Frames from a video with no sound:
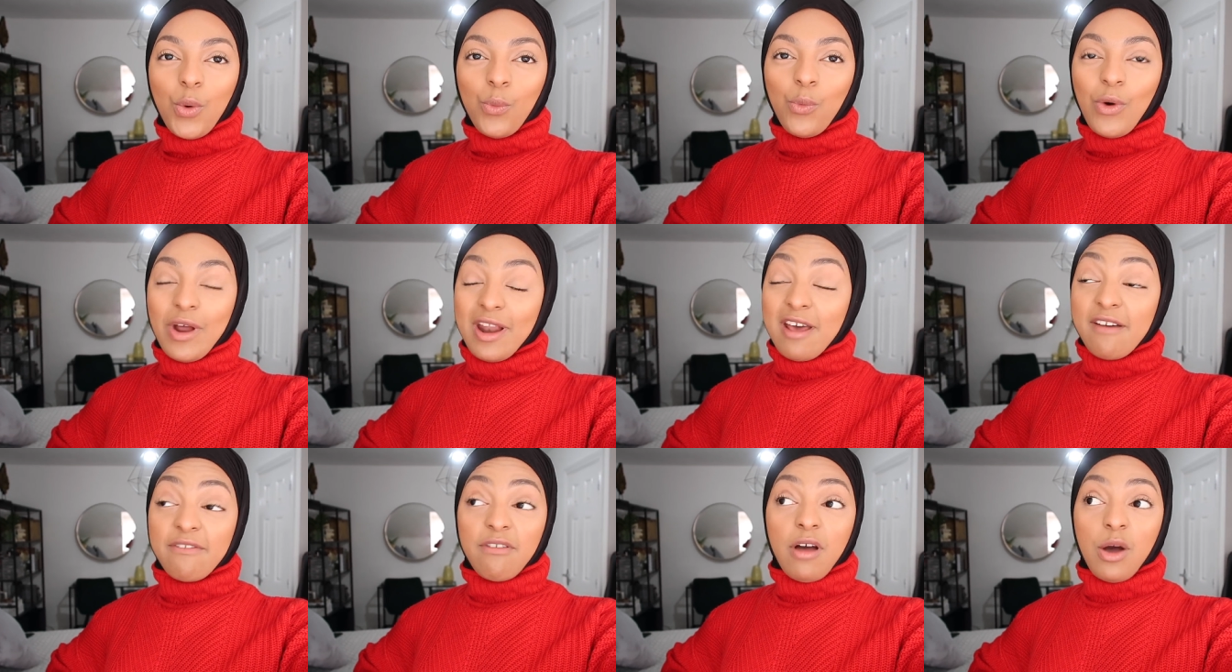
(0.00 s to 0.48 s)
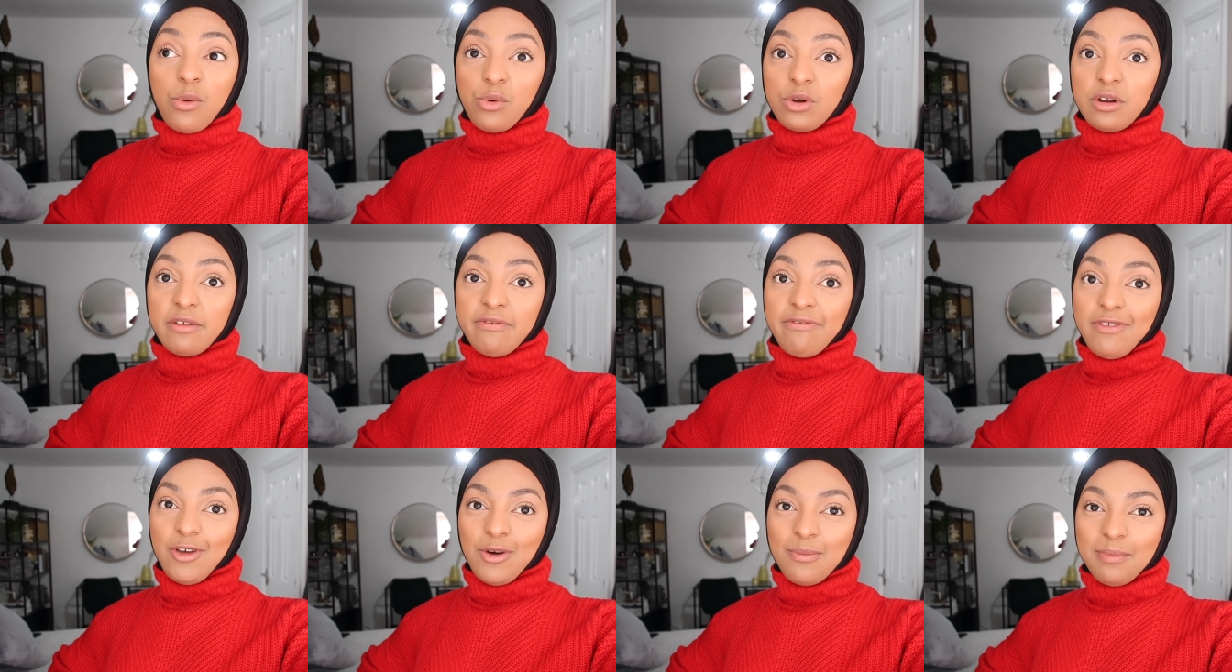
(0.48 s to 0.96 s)
whenever I
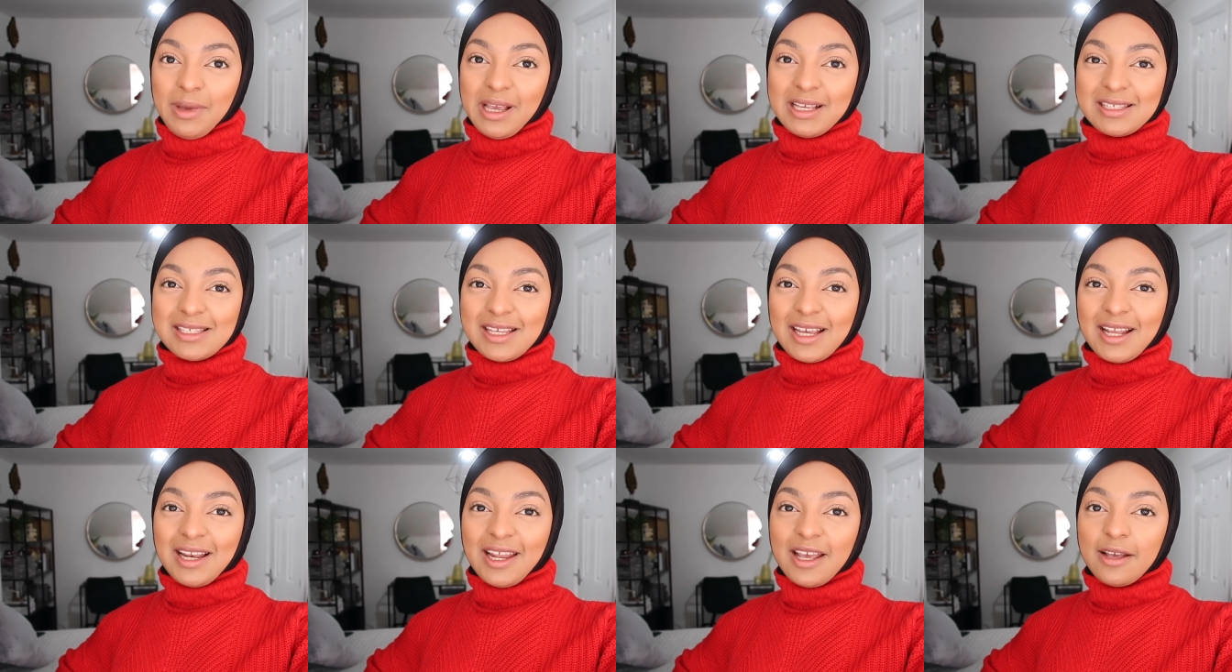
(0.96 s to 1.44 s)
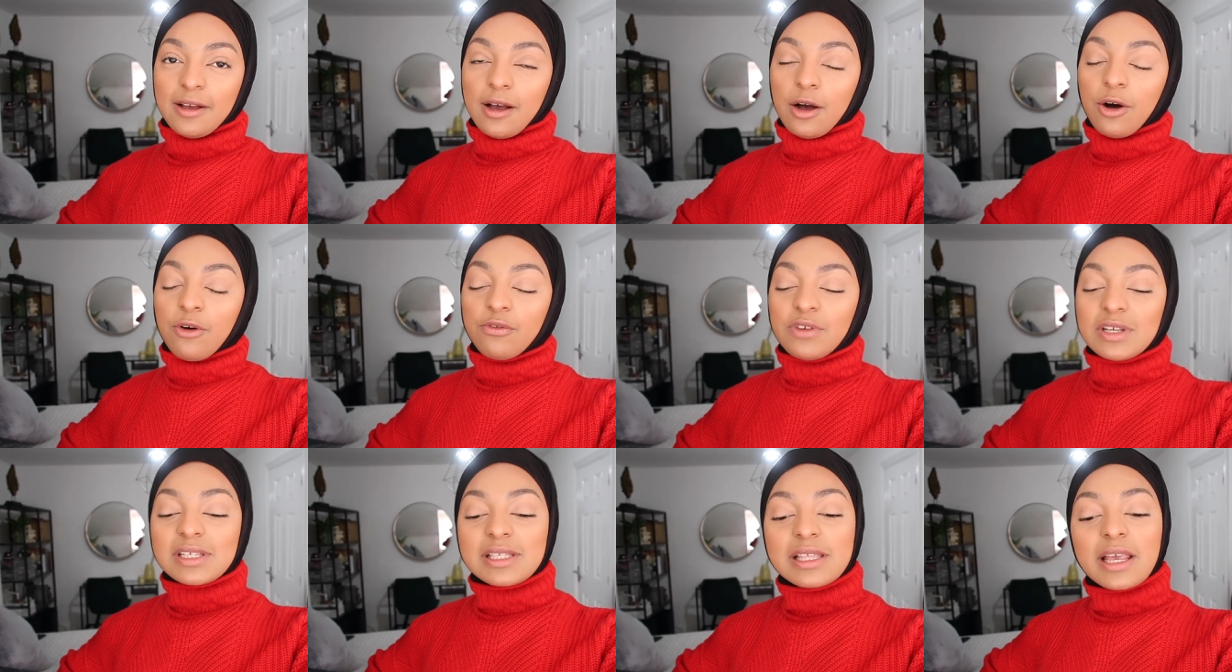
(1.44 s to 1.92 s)
want to film, basically.
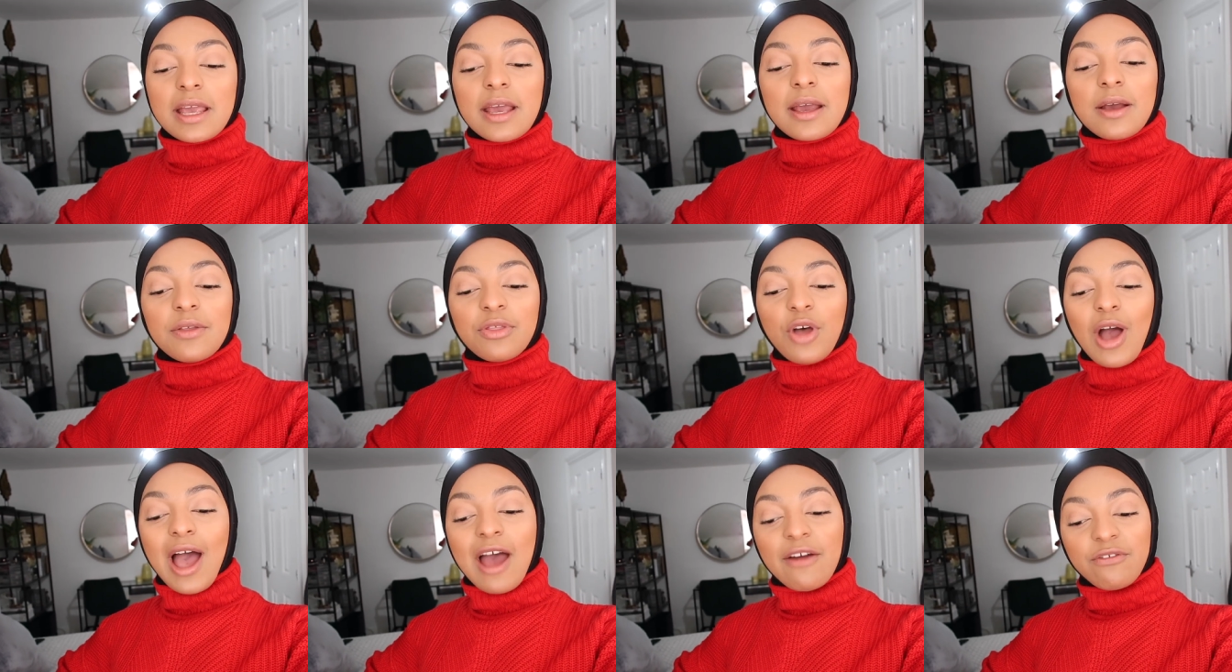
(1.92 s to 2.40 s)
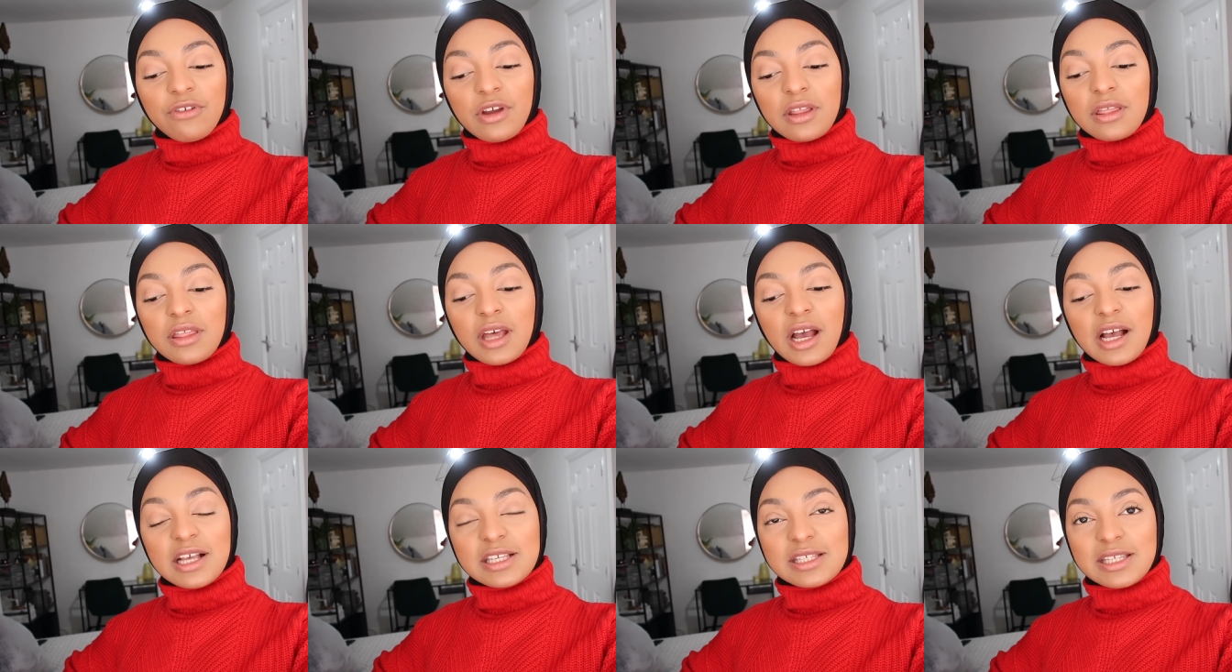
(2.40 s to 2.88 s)
Obviously, every
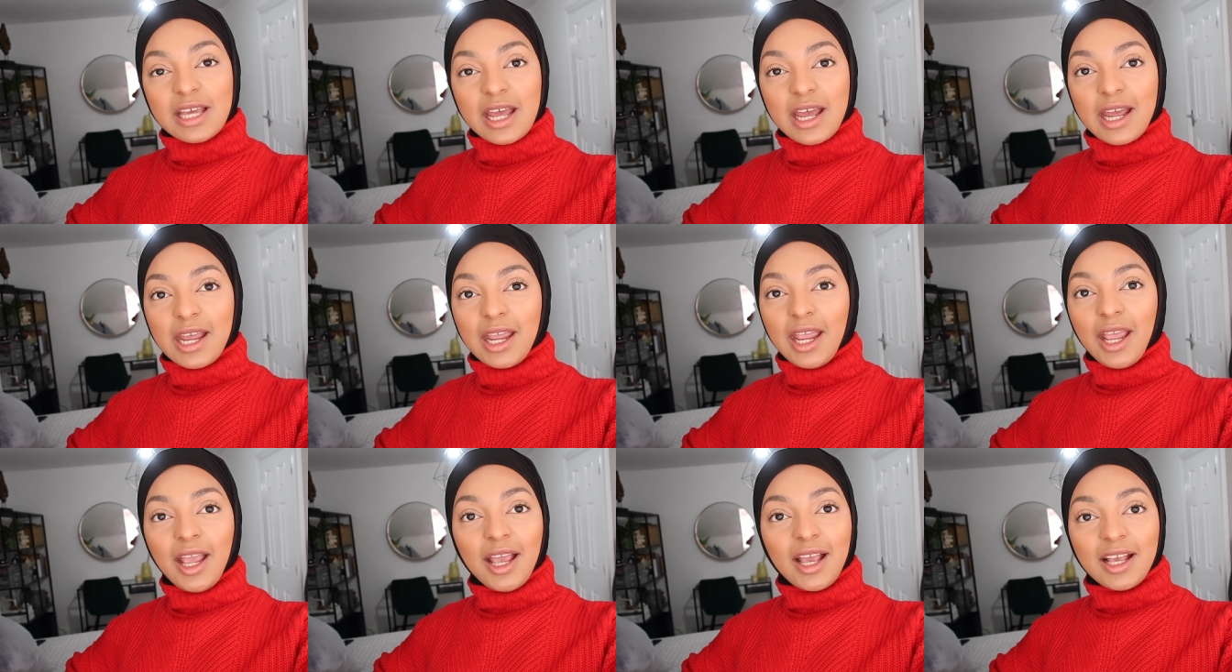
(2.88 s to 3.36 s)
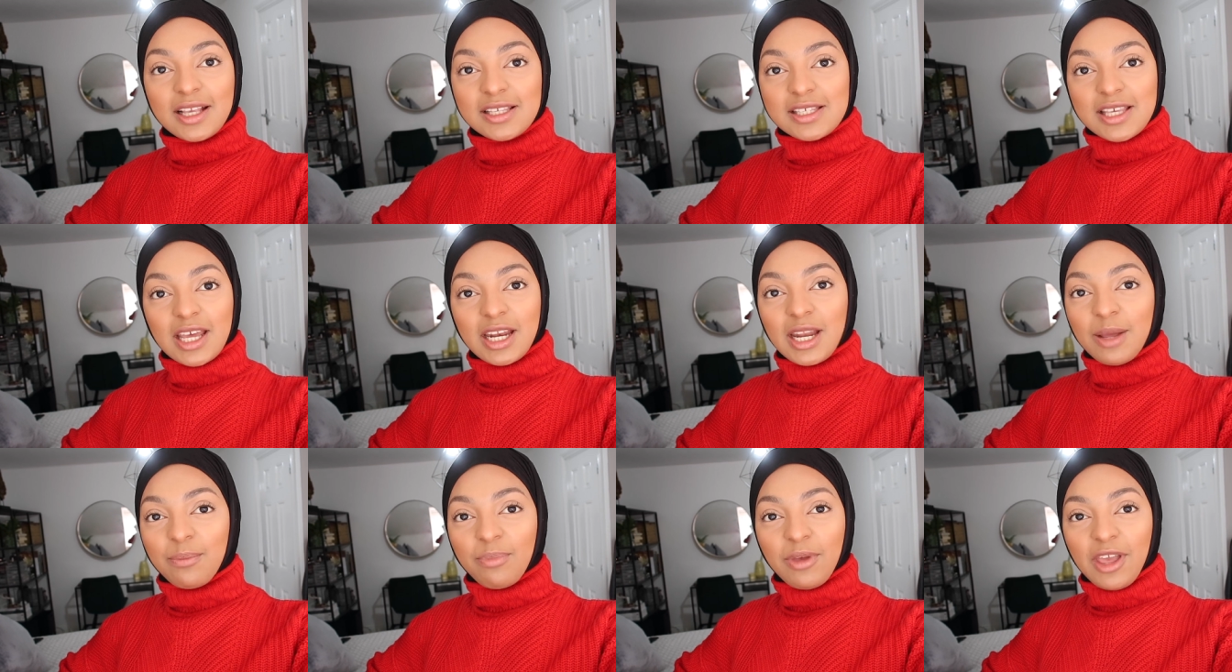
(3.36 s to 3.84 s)
Thursday is
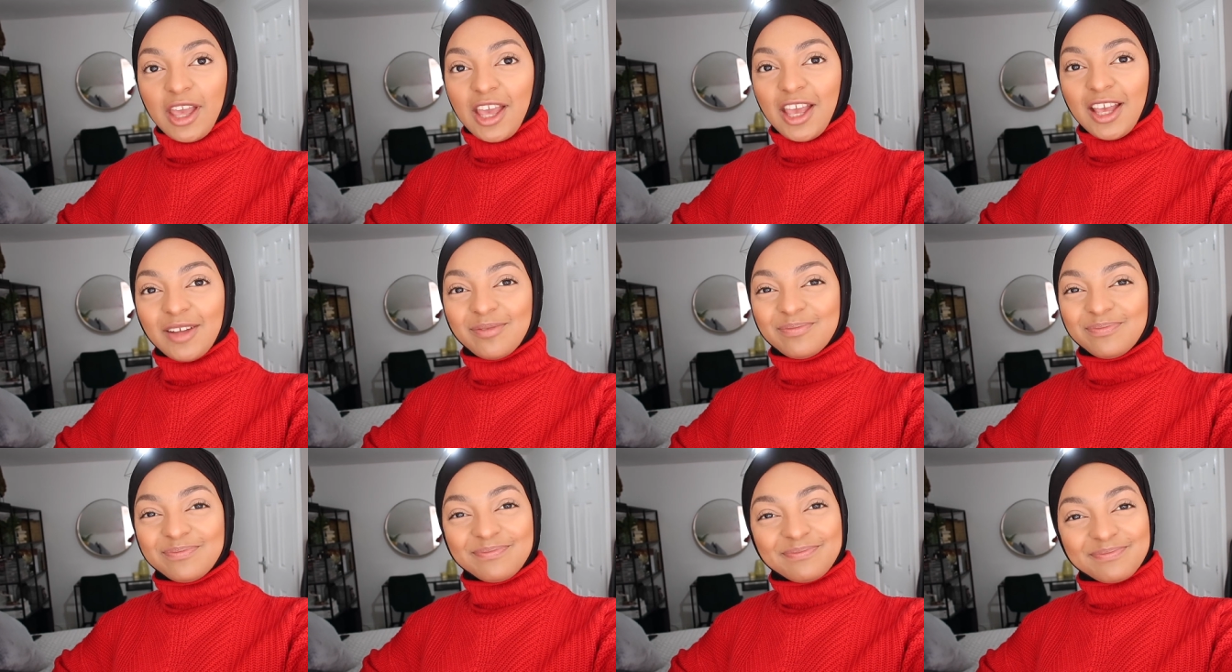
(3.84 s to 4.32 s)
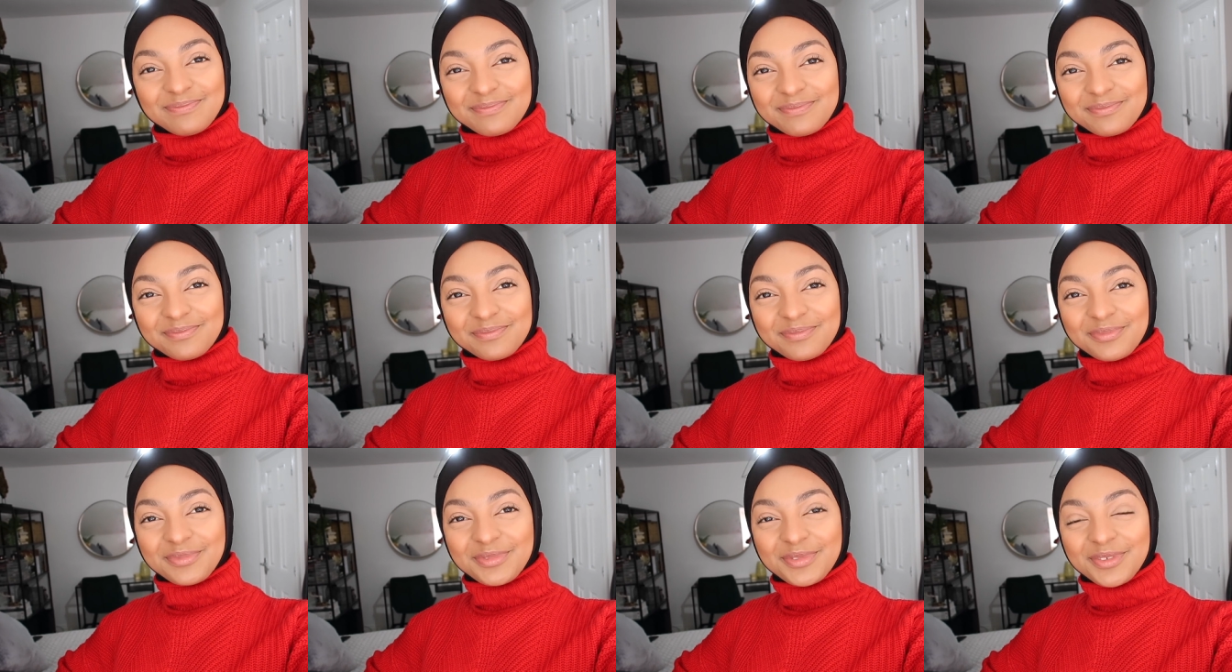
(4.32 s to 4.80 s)
gonna be,
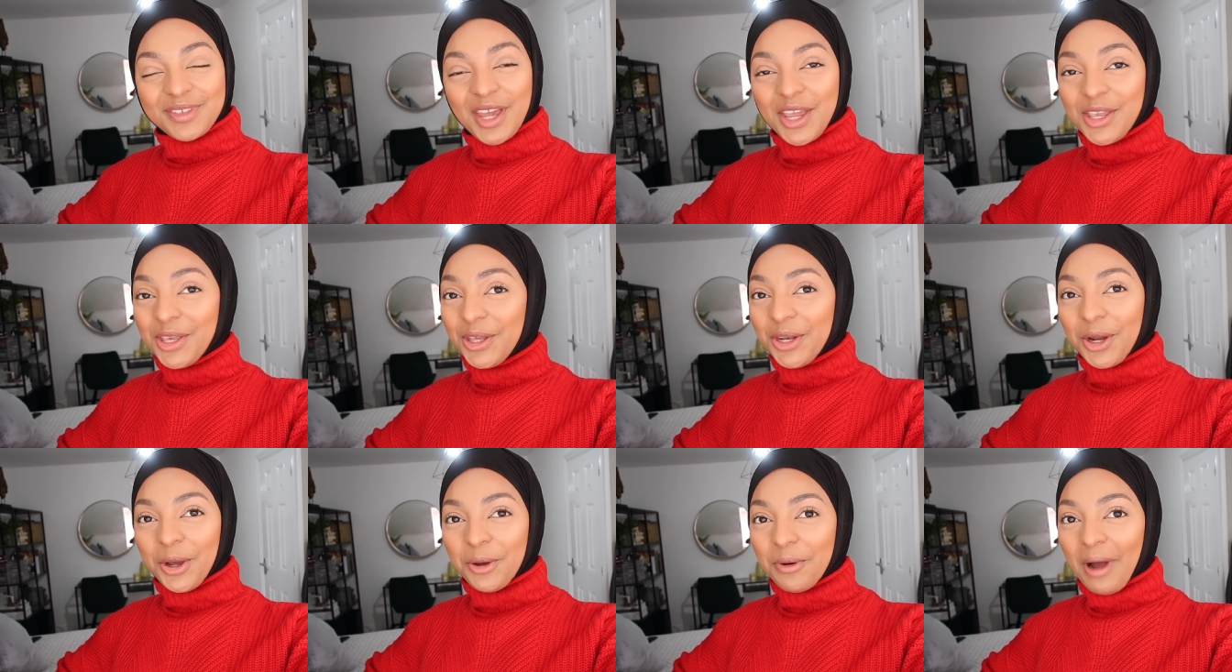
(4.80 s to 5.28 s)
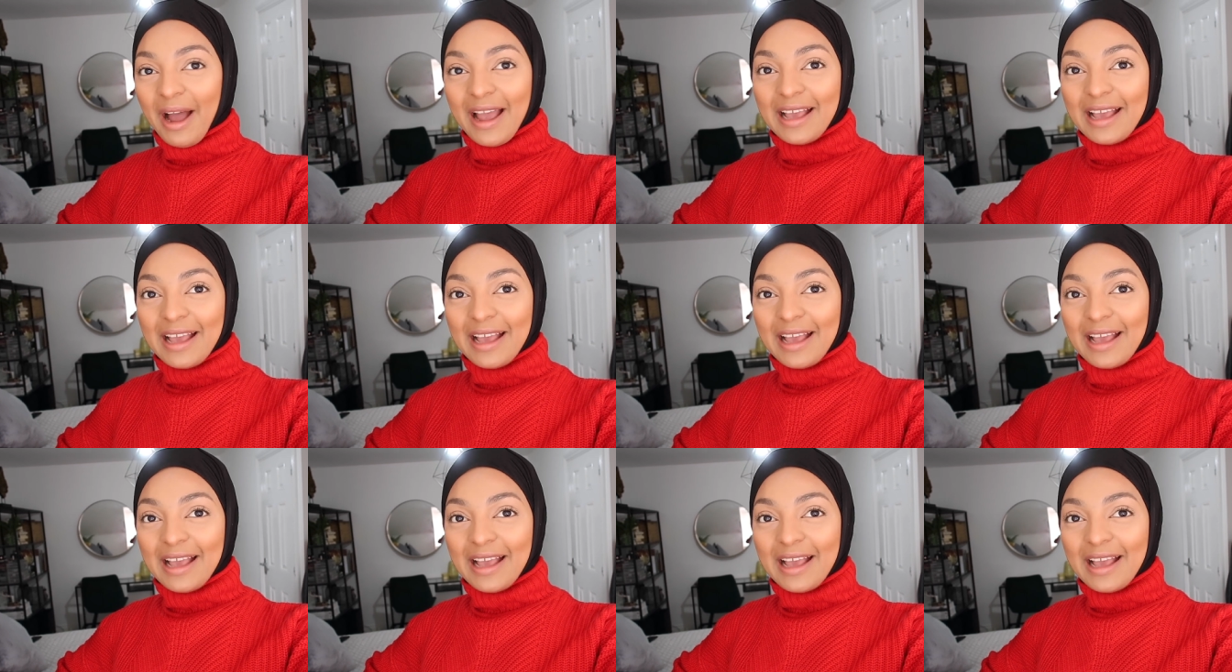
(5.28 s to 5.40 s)
you know,